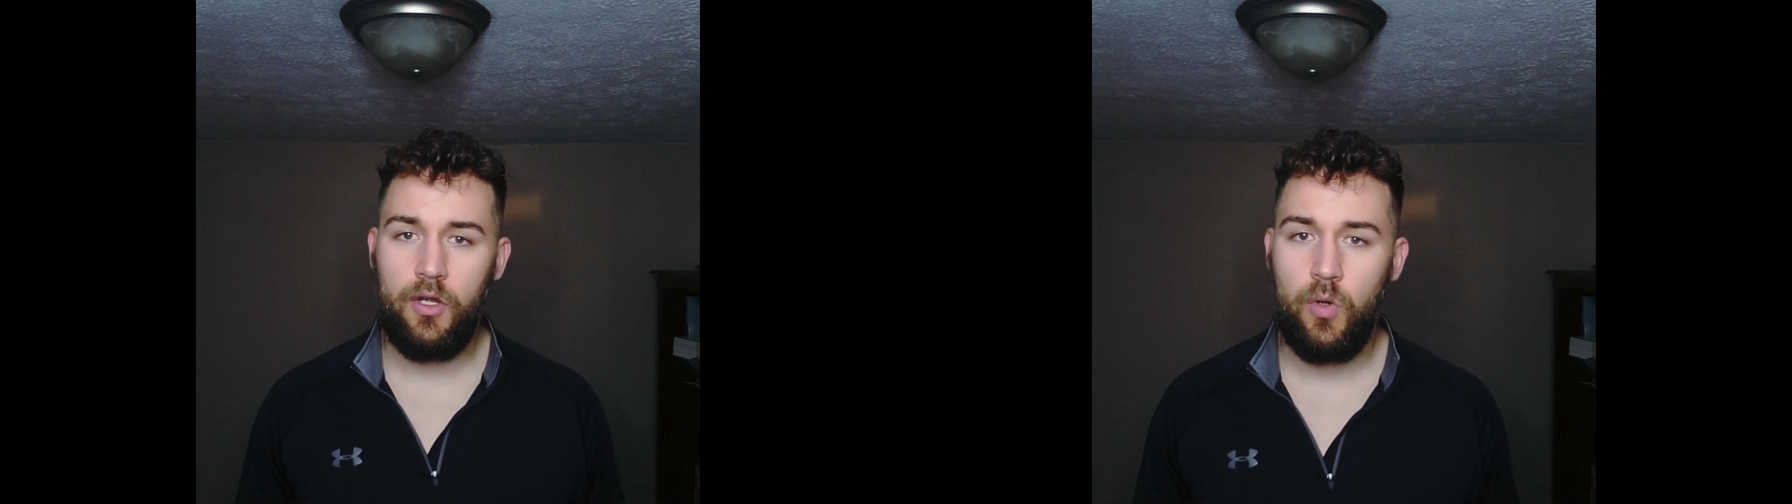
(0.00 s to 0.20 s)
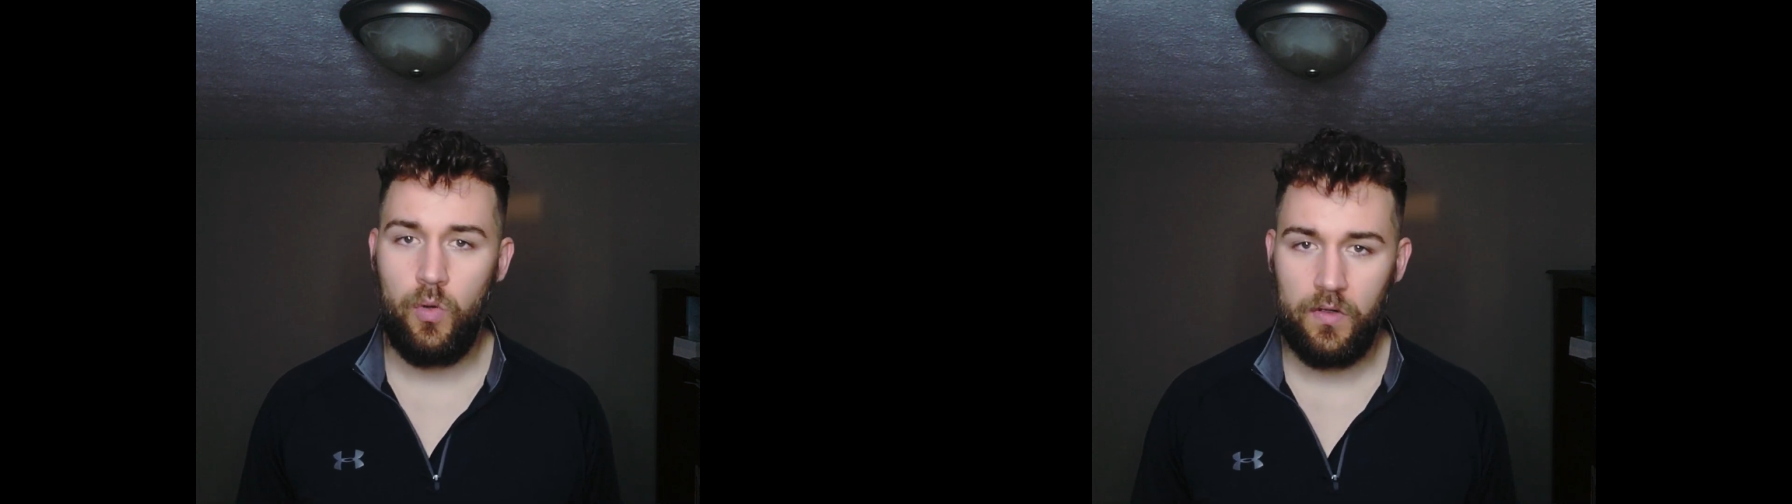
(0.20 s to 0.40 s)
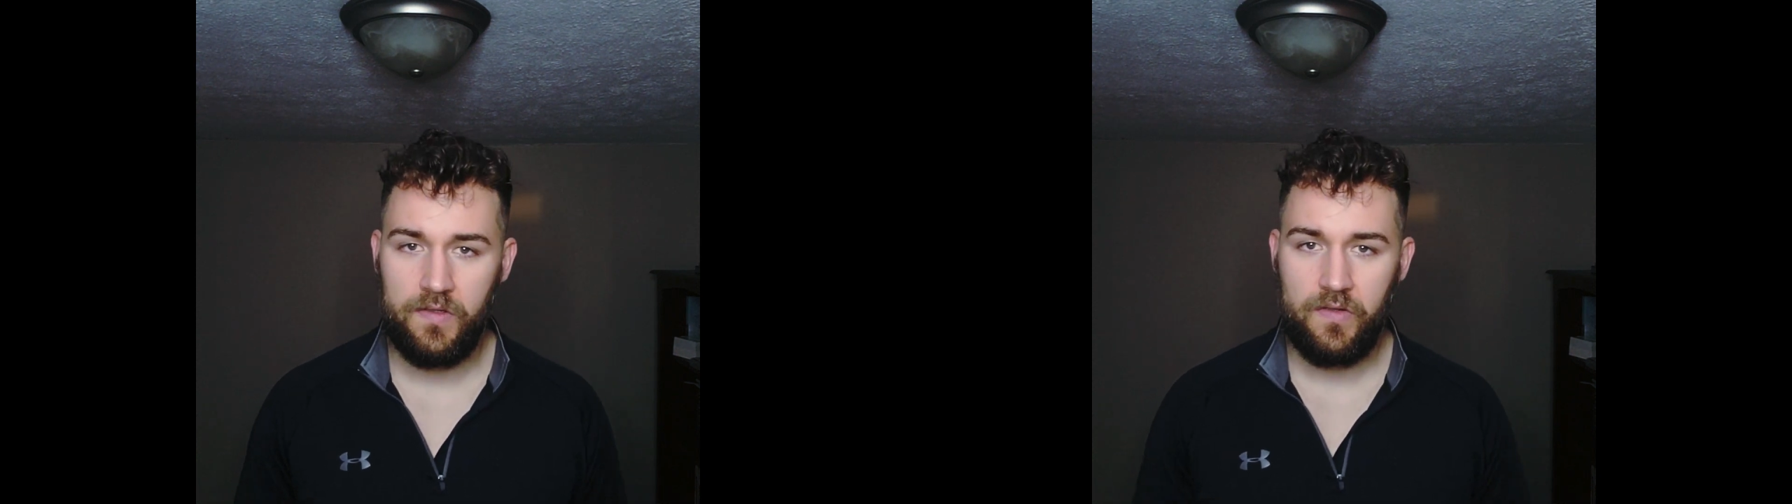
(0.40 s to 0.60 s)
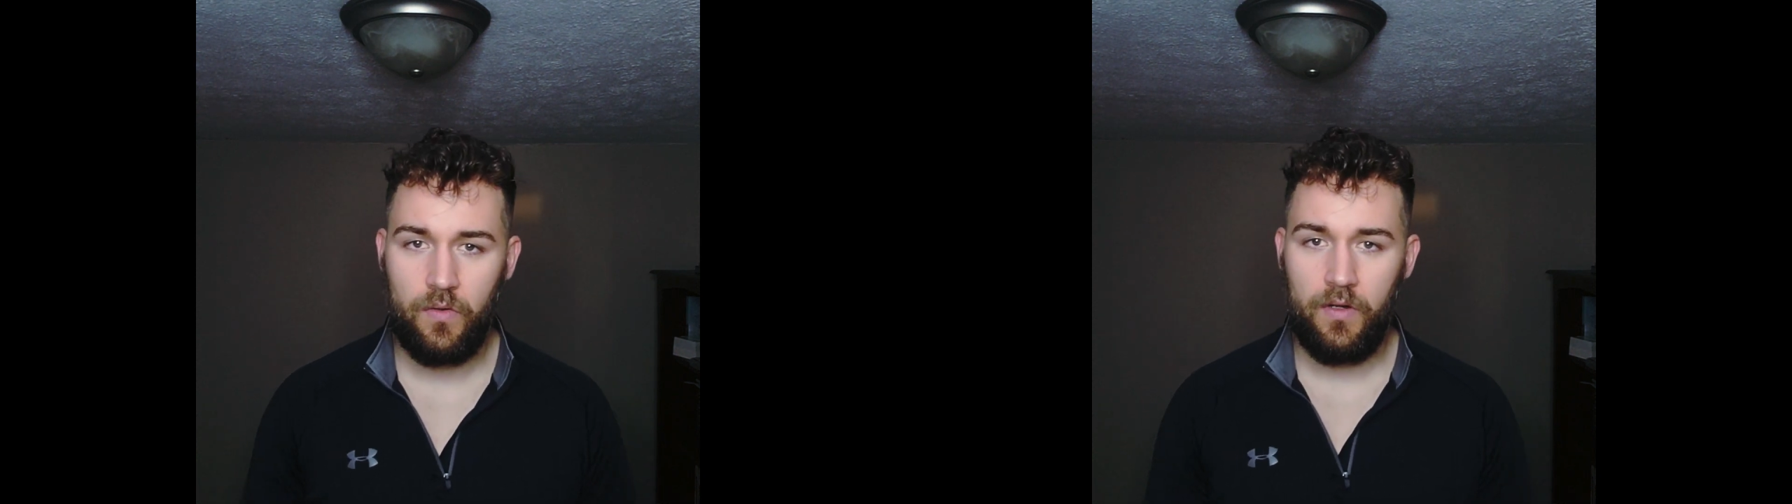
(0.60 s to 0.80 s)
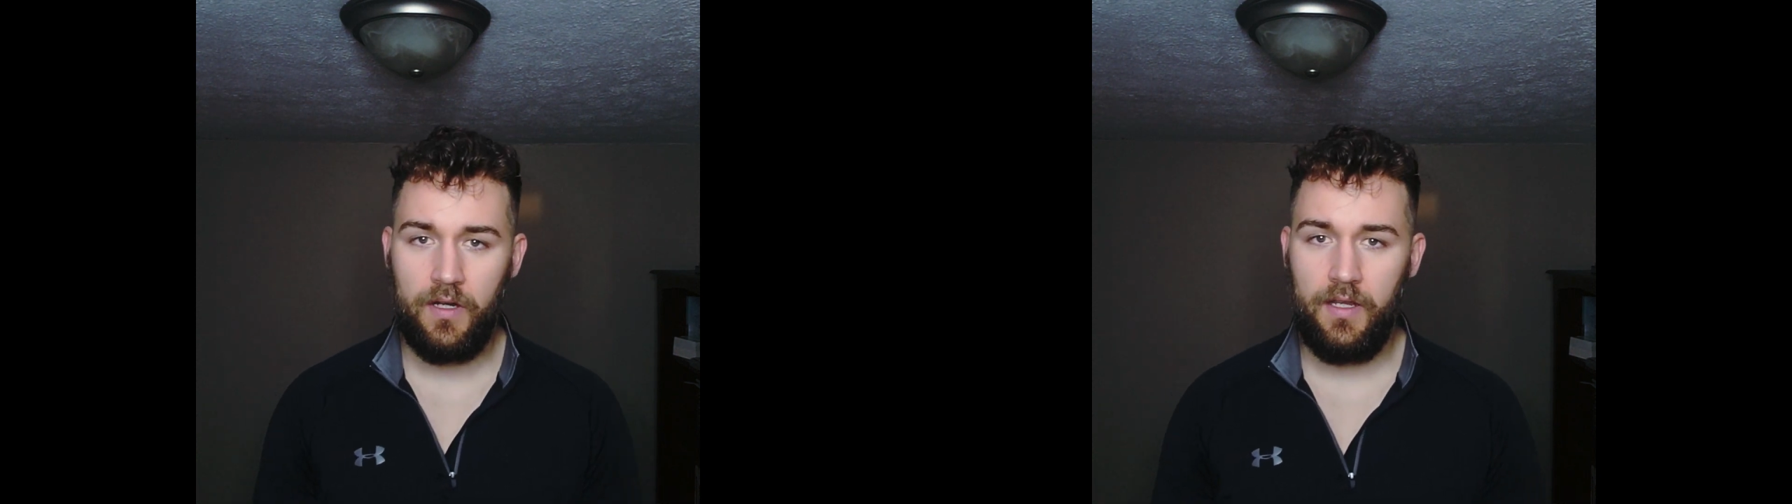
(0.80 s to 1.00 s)
Horror
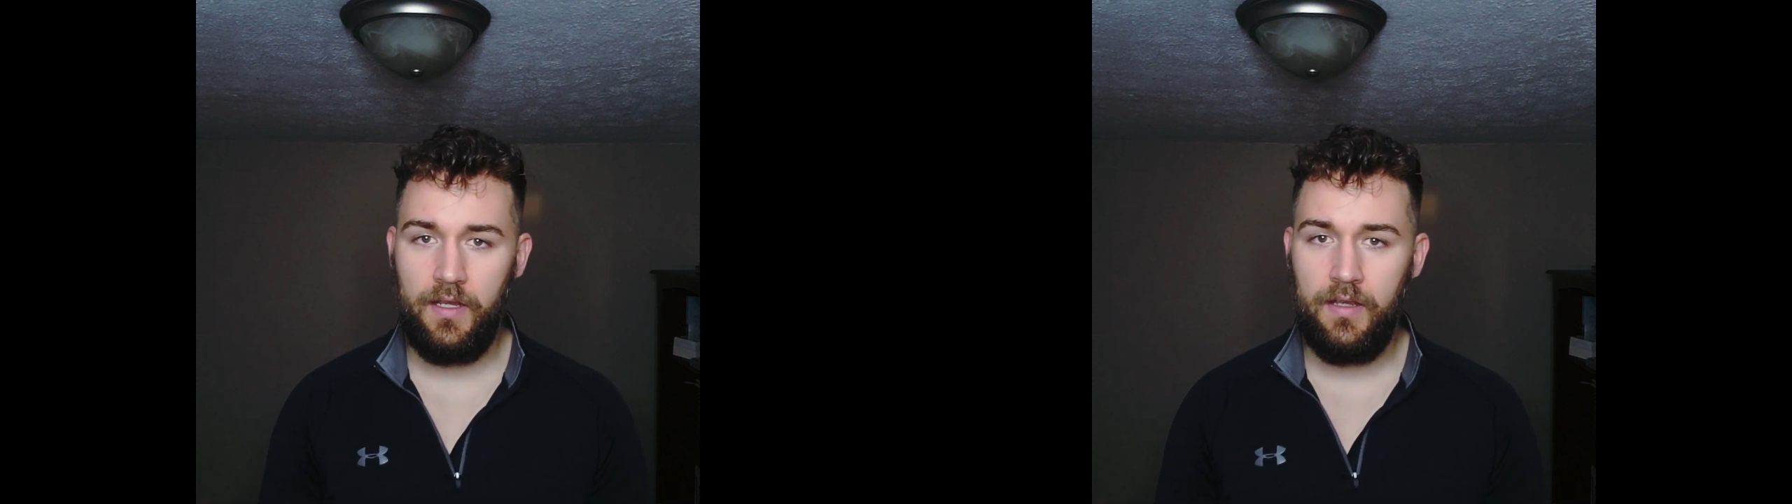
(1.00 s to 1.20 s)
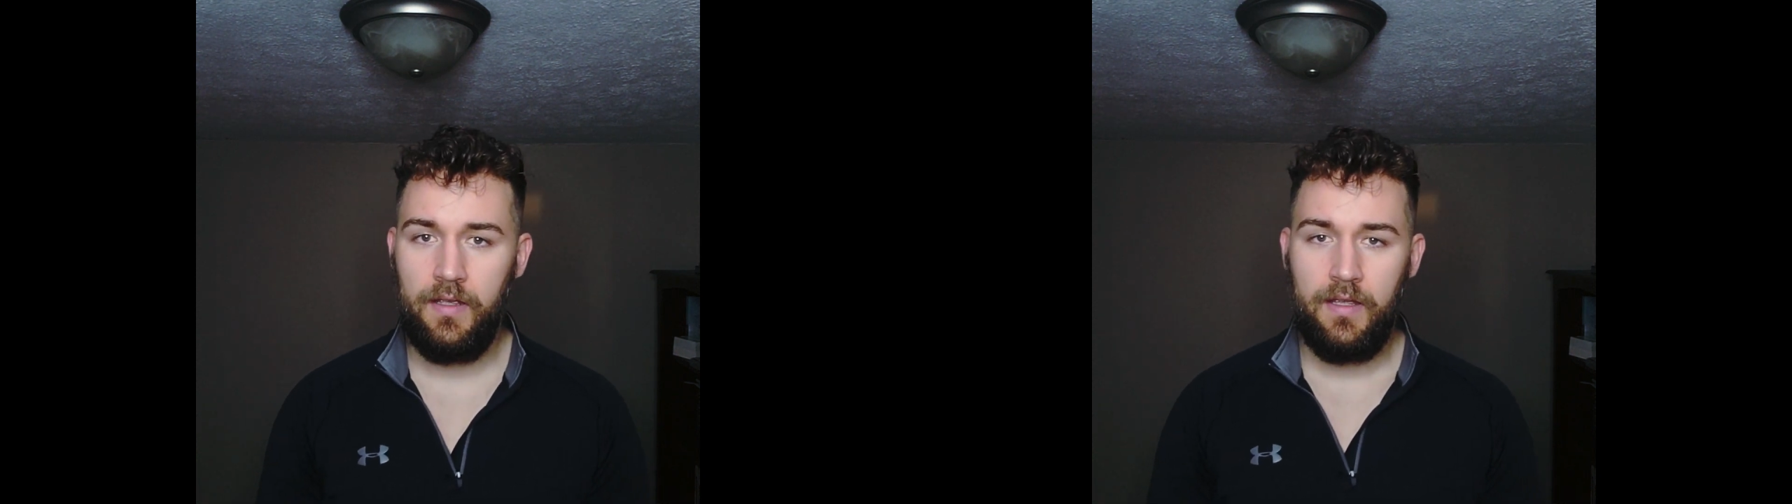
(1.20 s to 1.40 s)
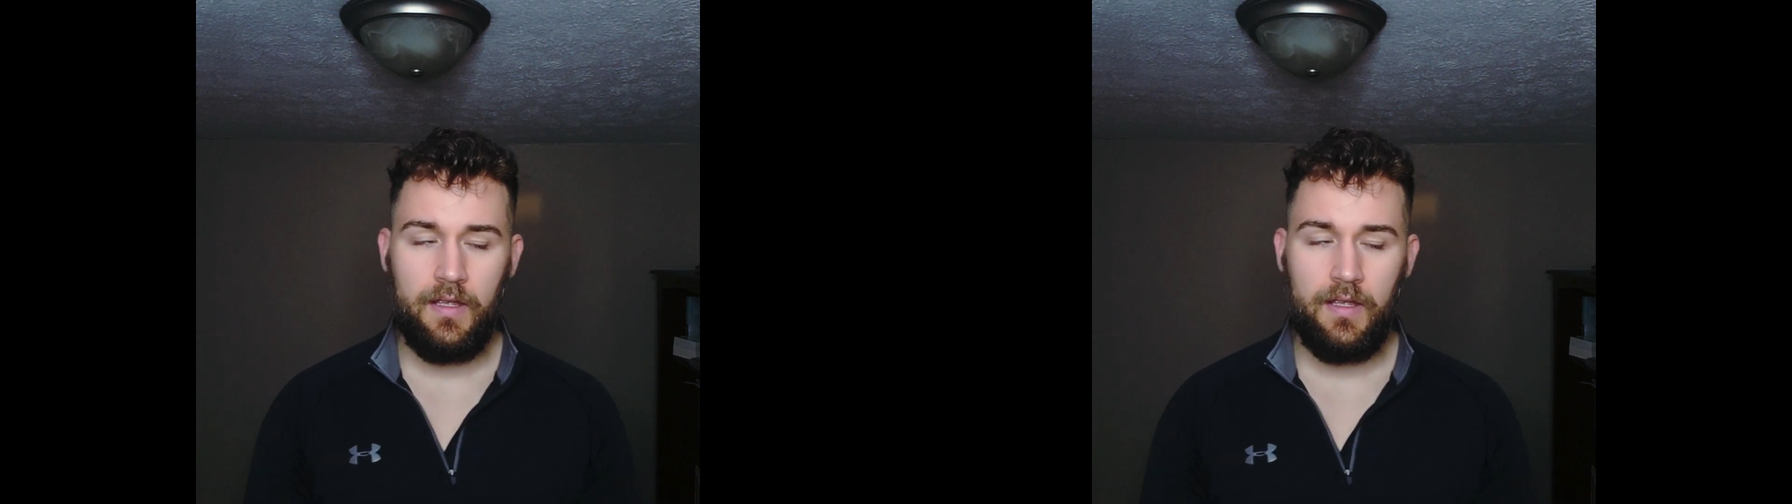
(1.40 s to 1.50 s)
Story.